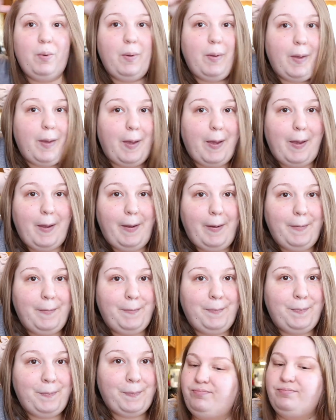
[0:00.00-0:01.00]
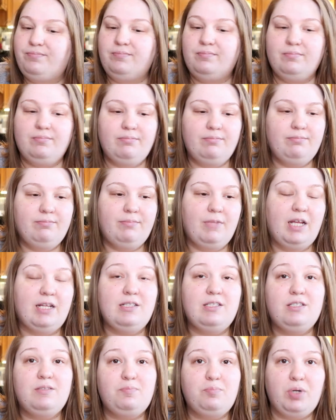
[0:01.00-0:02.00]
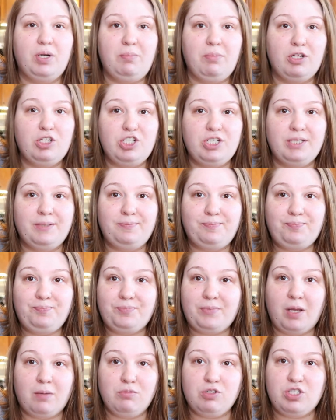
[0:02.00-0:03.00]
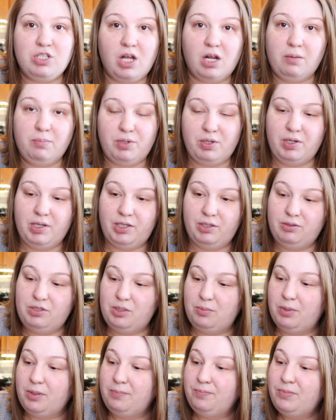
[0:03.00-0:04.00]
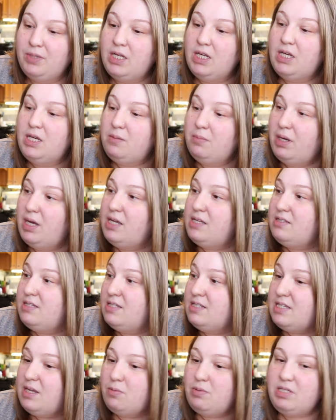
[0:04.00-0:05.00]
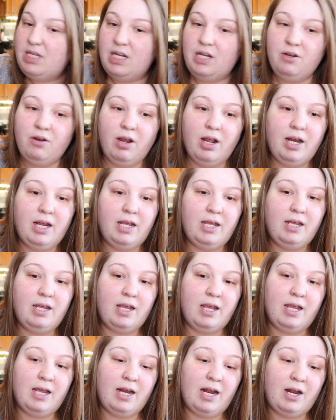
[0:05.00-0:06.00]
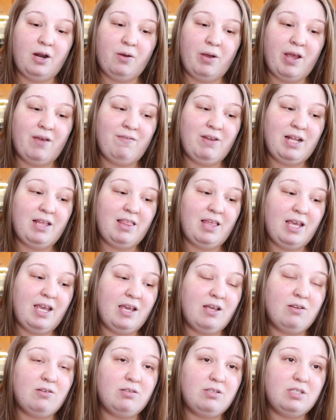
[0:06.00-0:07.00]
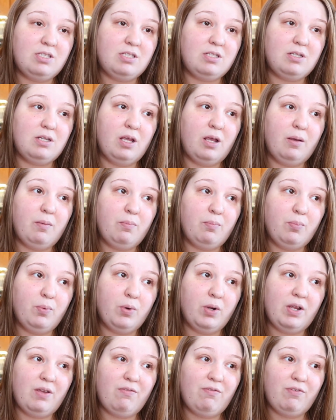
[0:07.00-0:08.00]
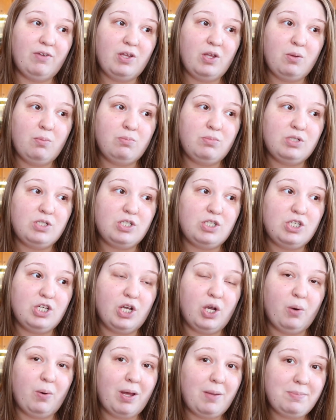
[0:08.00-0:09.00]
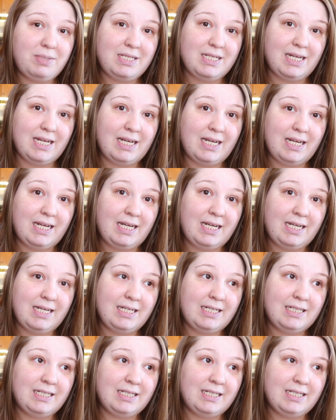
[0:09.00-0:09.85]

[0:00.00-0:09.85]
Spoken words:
okay. That's pretty much it. I'm just not a beauty YouTuber. But since I was getting ready and I don't have anything else pre-filmed to go up today,